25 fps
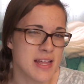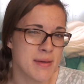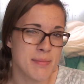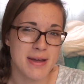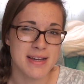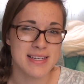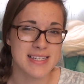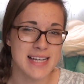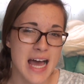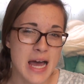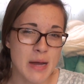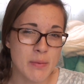that
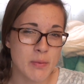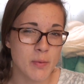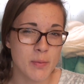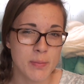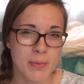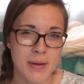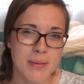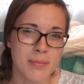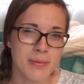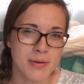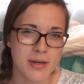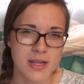my dad won't
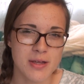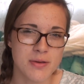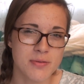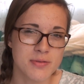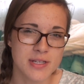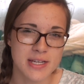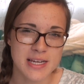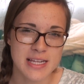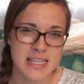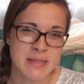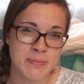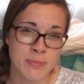be able to
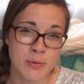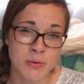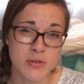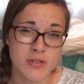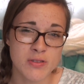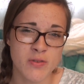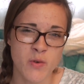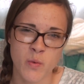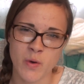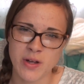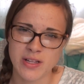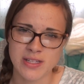use any
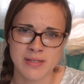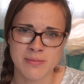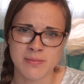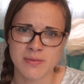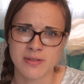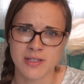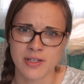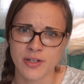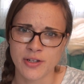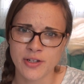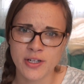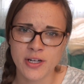spoons if he wants some
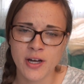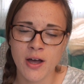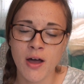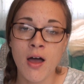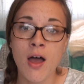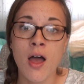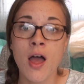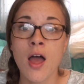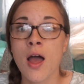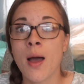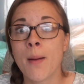cereal.